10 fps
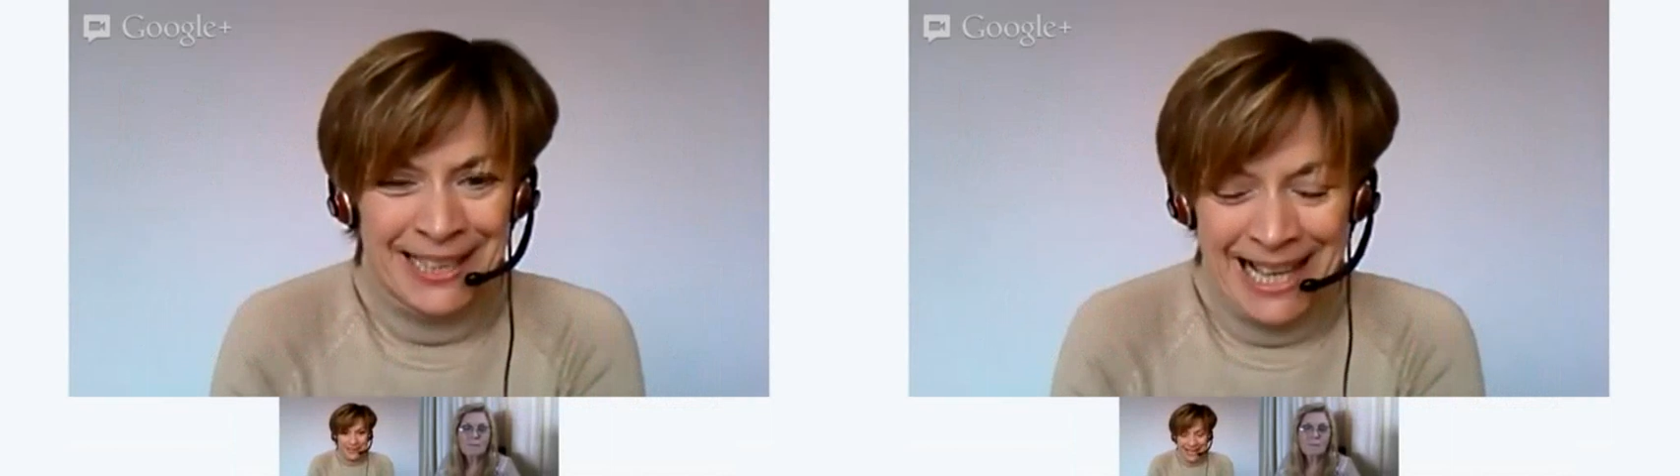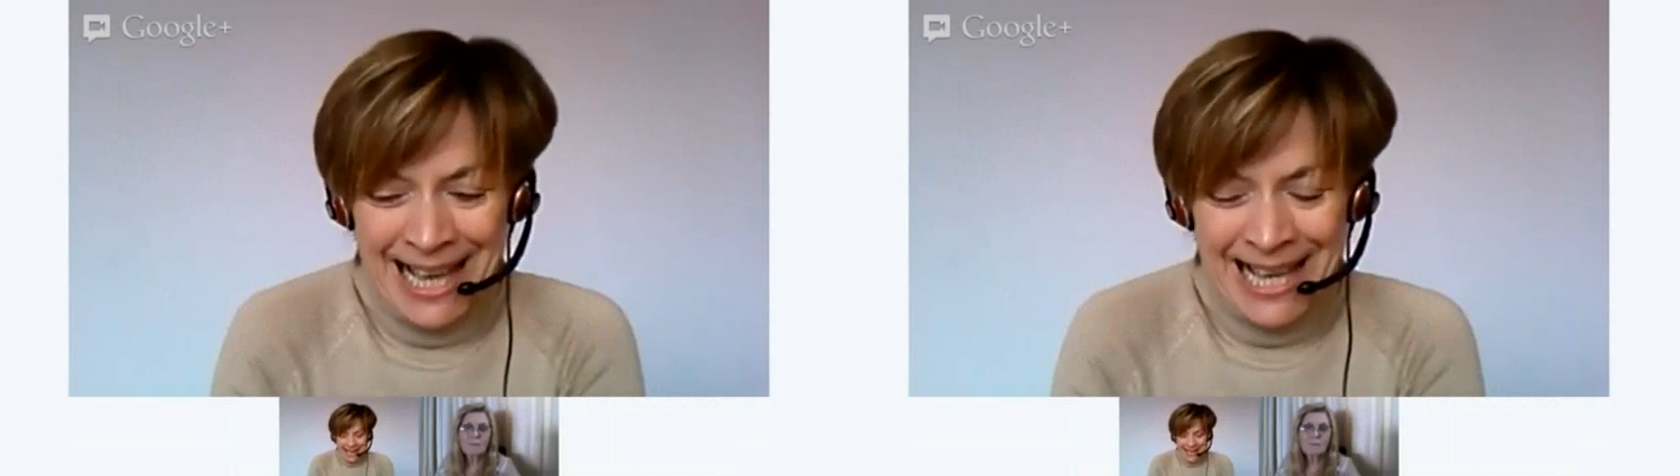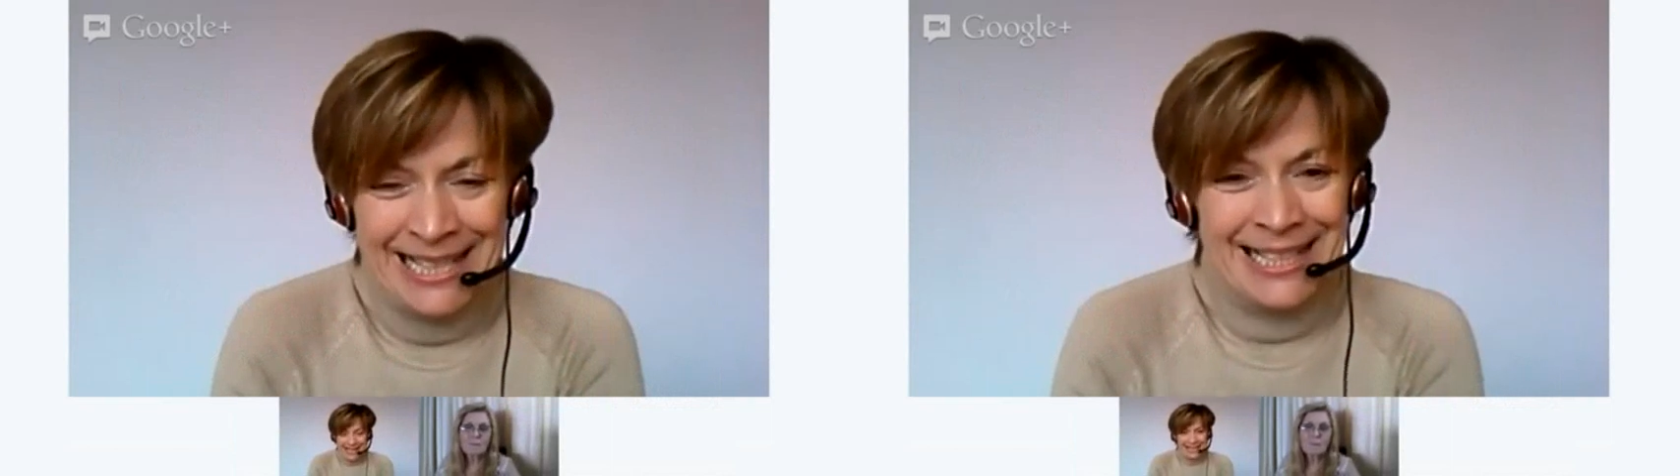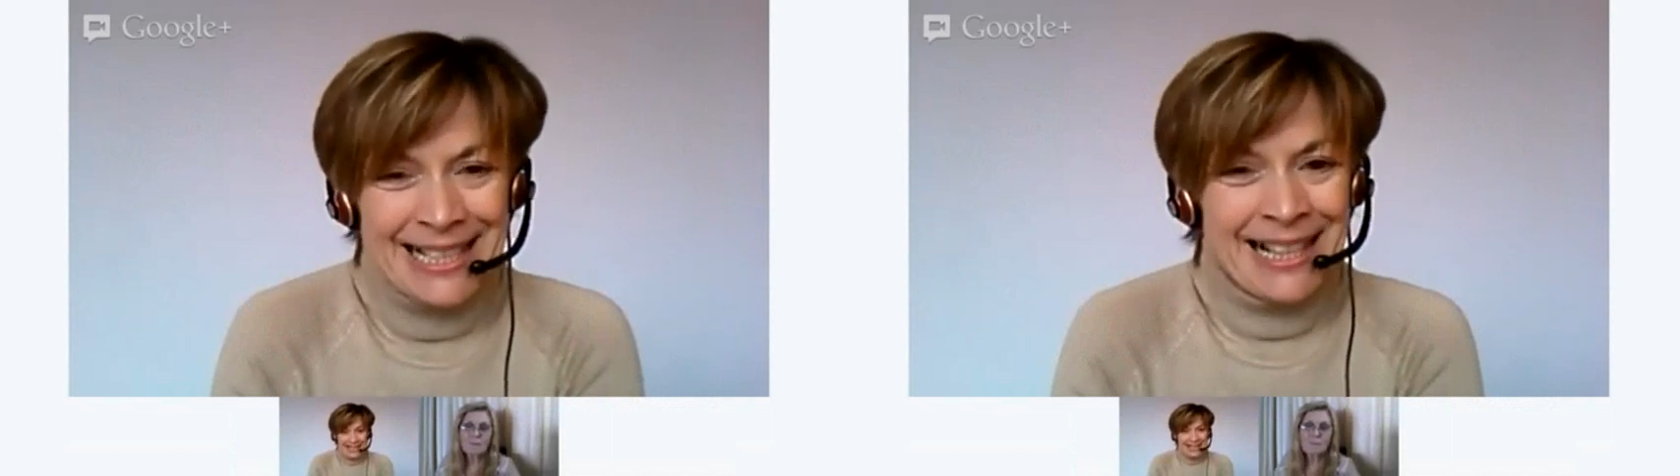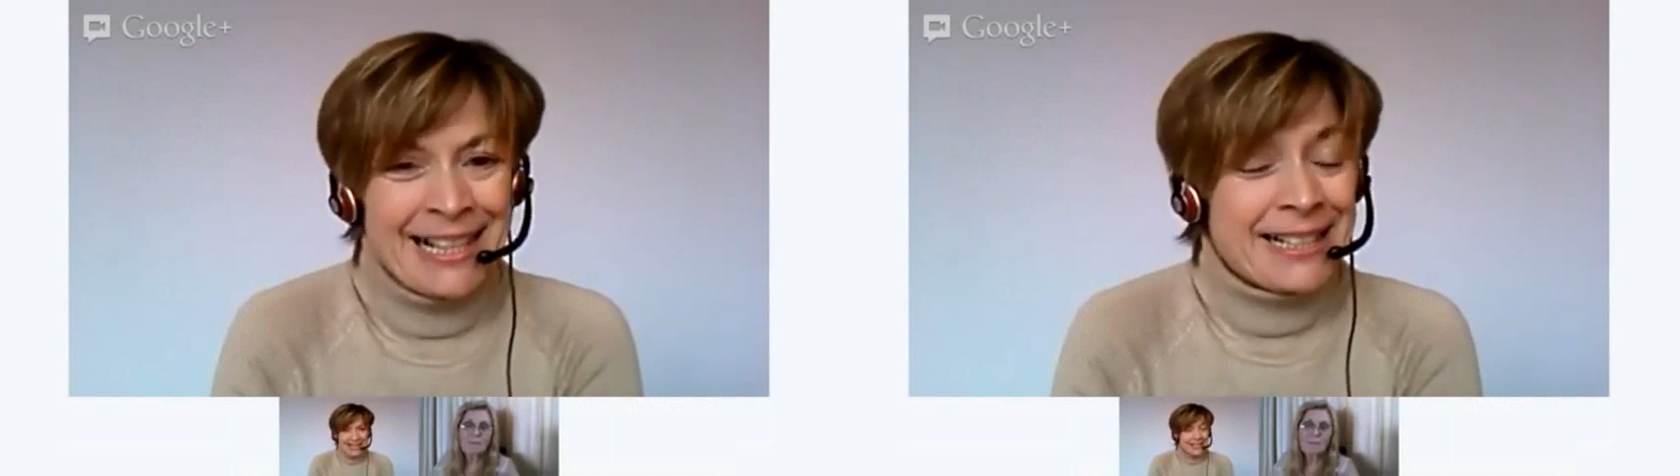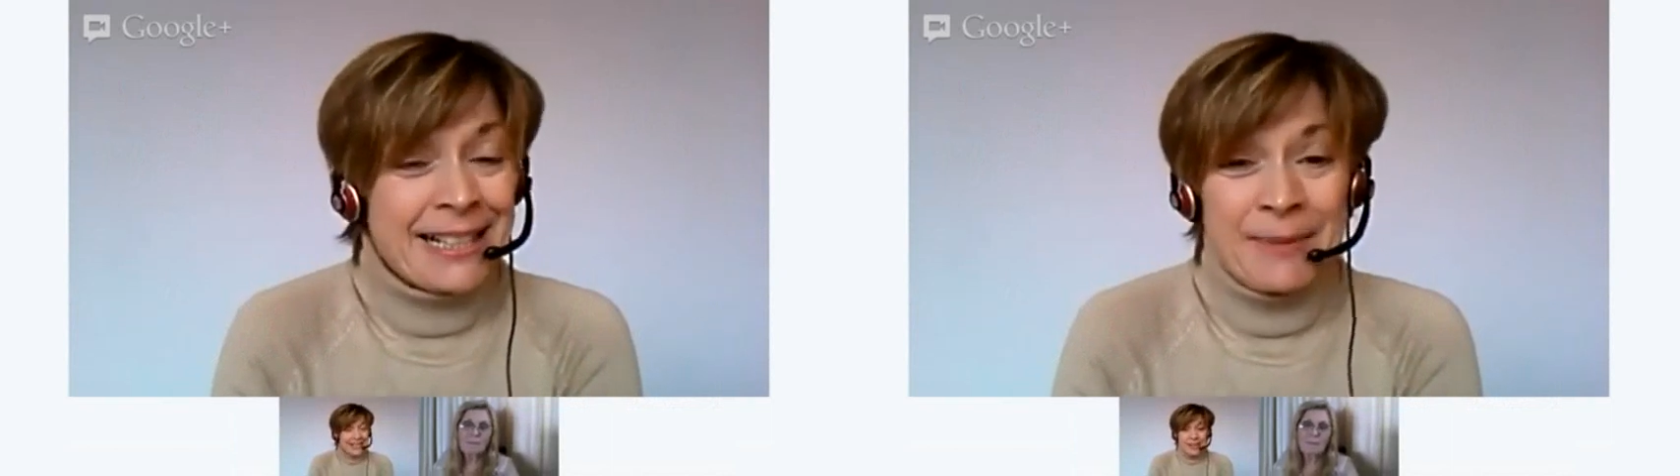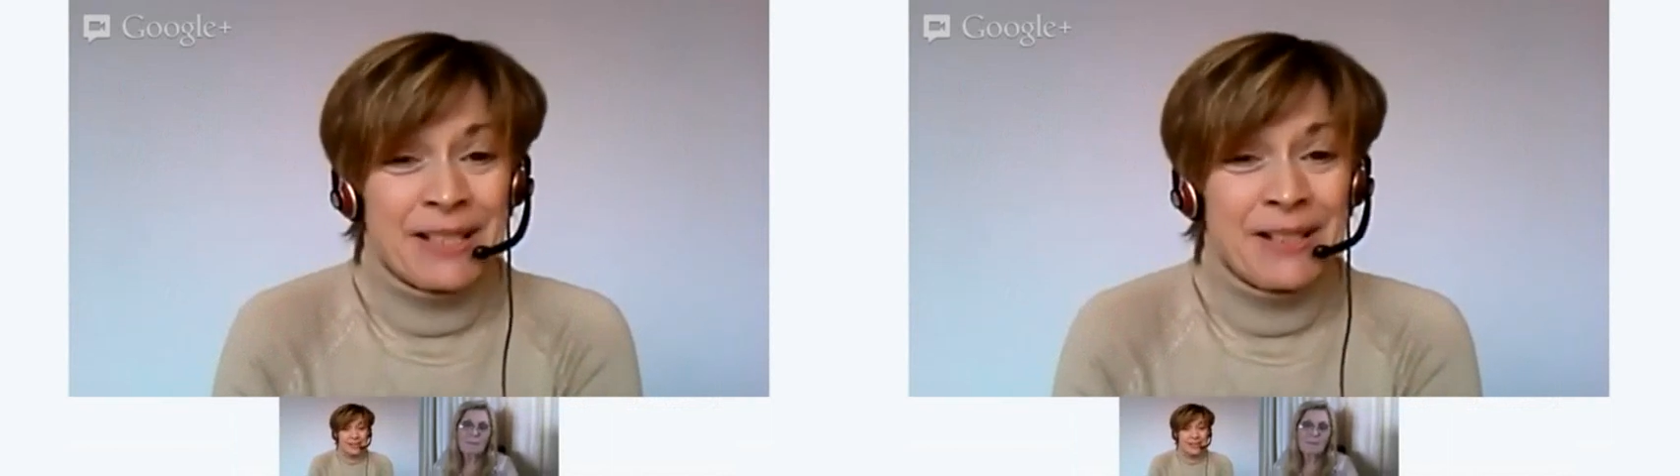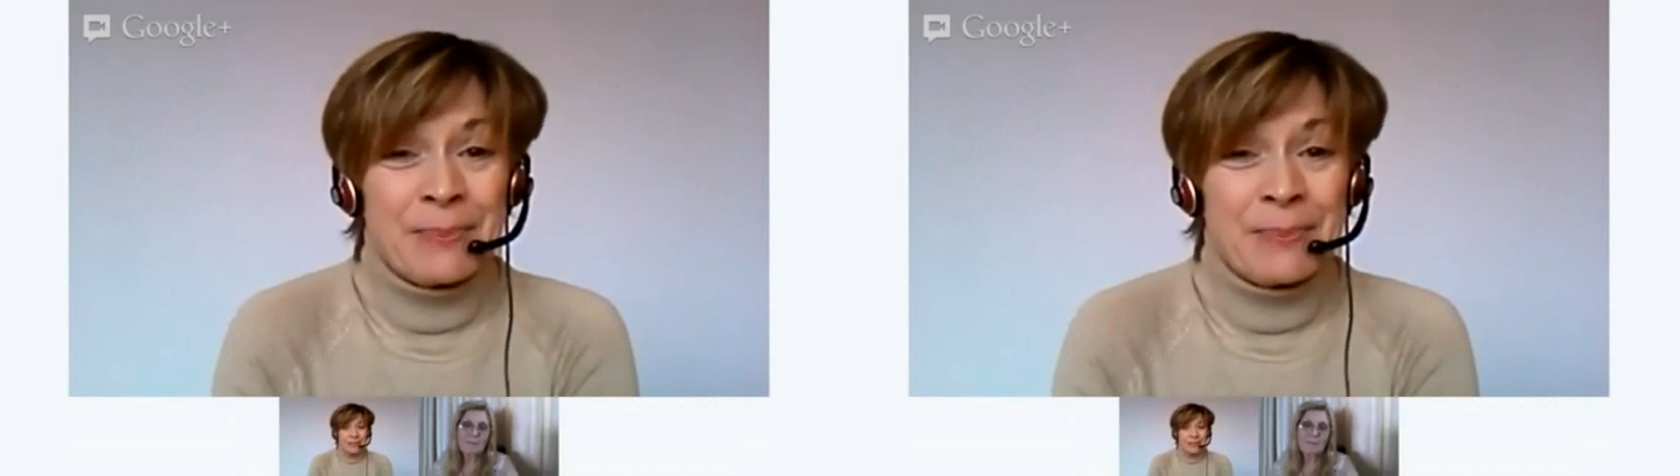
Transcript: and it's an absolute